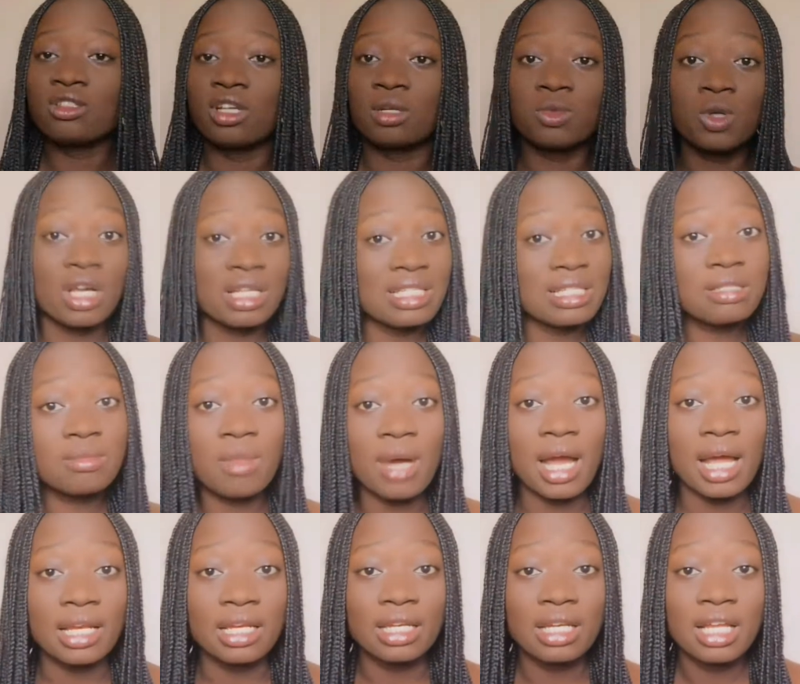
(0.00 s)
heart was, because this
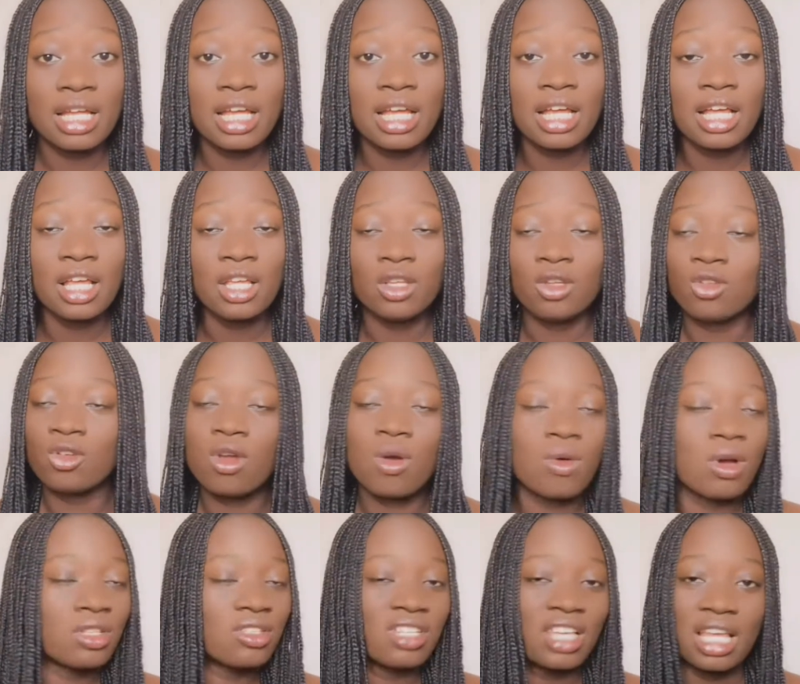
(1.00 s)
man, you don't
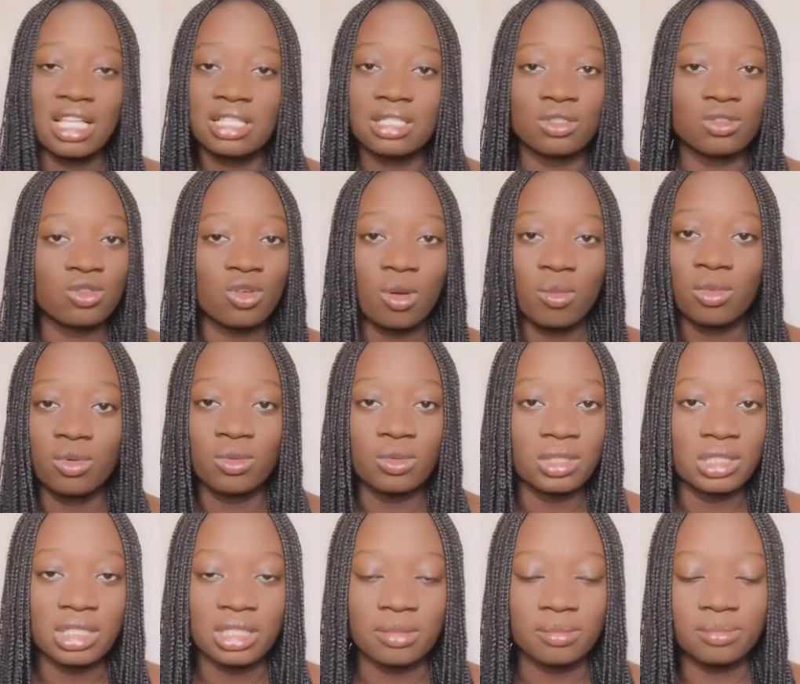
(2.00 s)
want to get in trouble
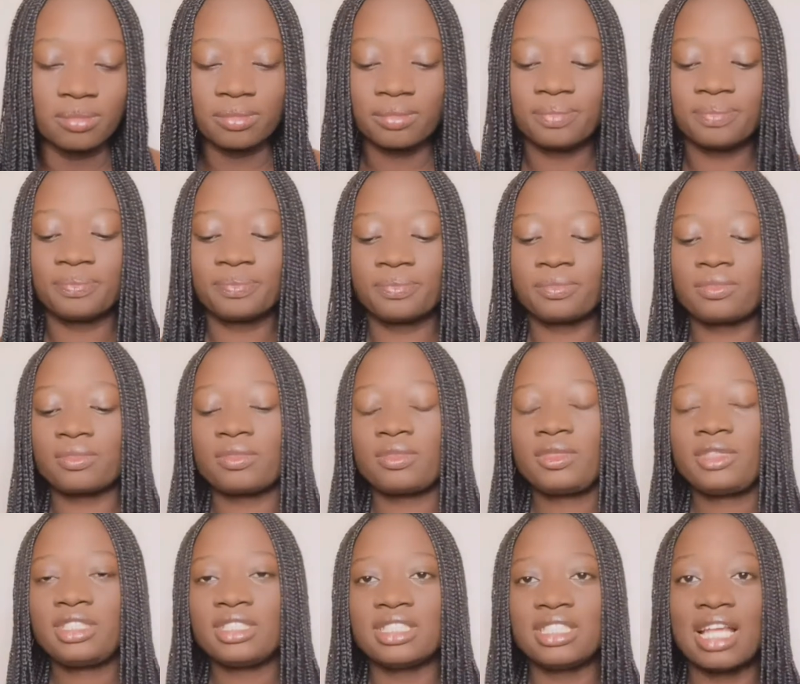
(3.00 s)
with him.
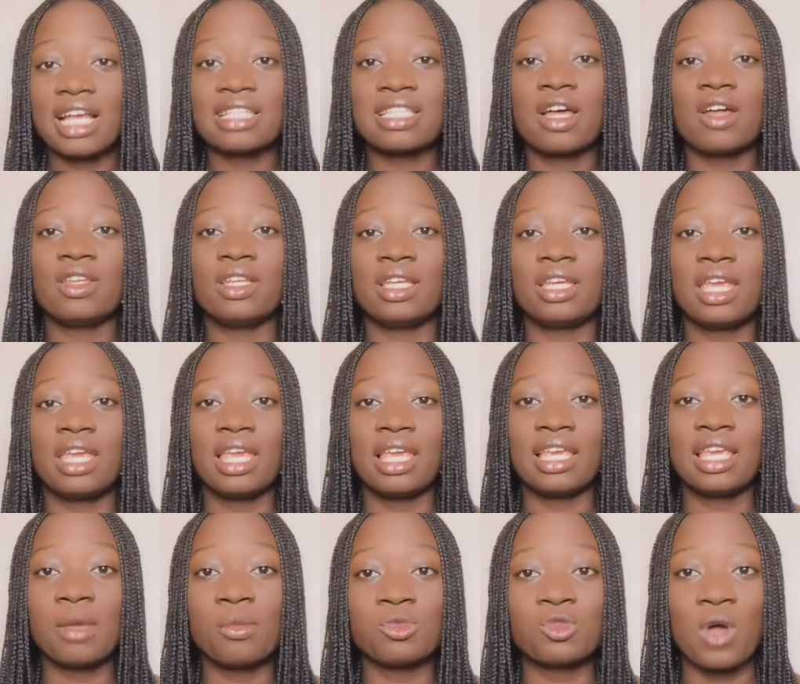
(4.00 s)
That's how he
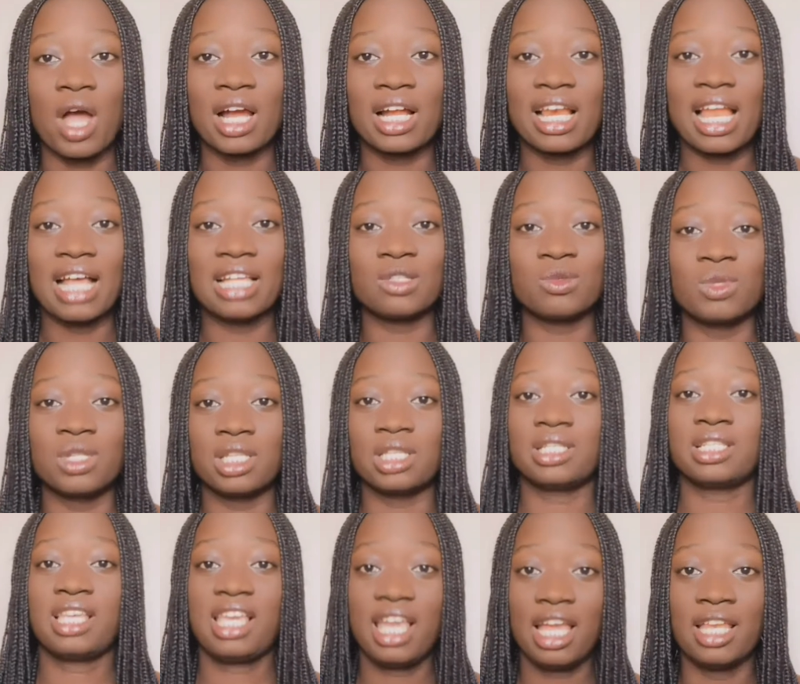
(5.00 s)
came to our class with
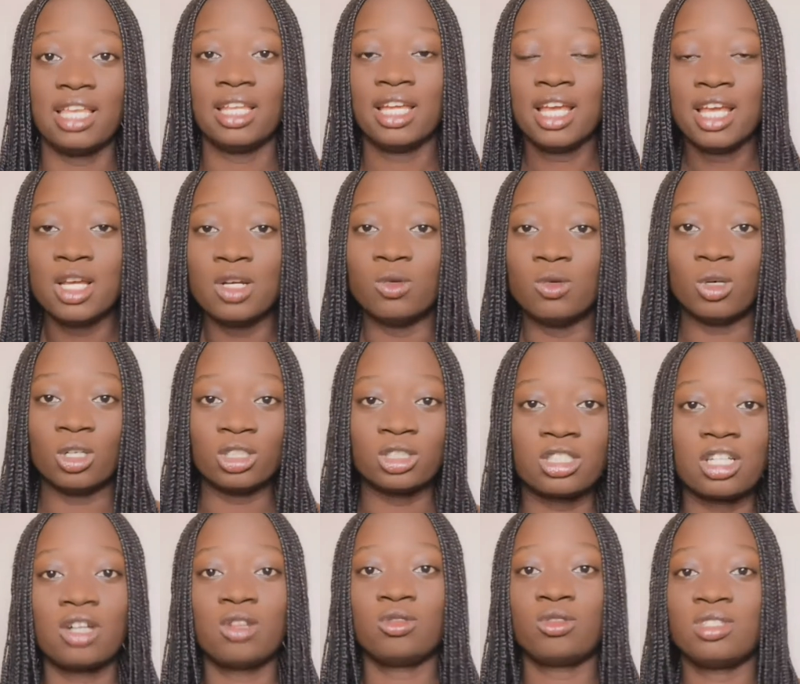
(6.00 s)
his cane, was
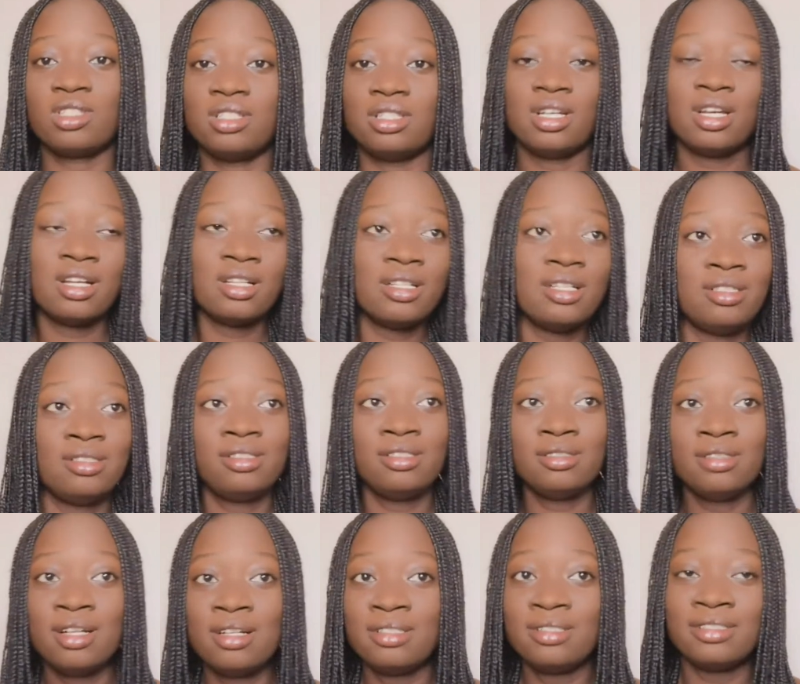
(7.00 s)
shouting.
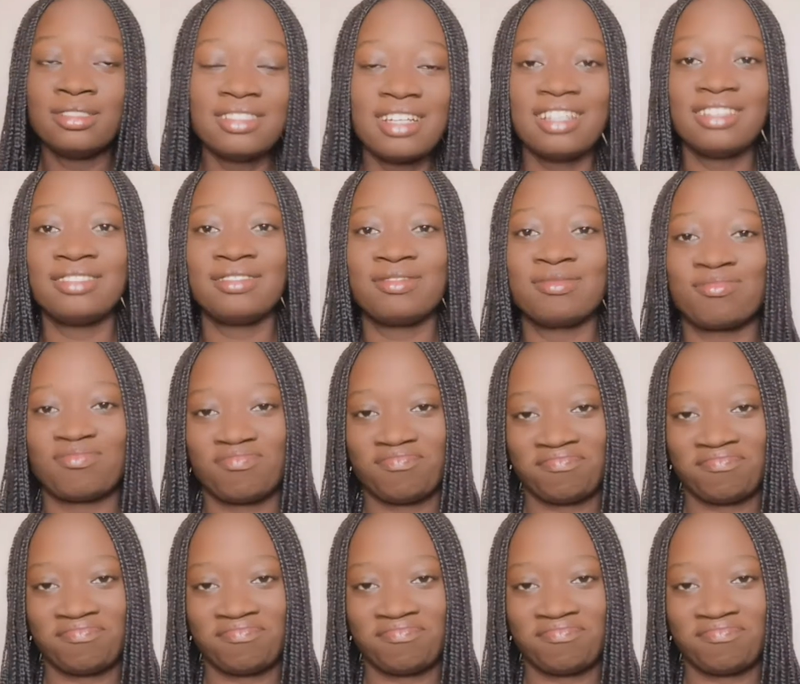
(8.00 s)
They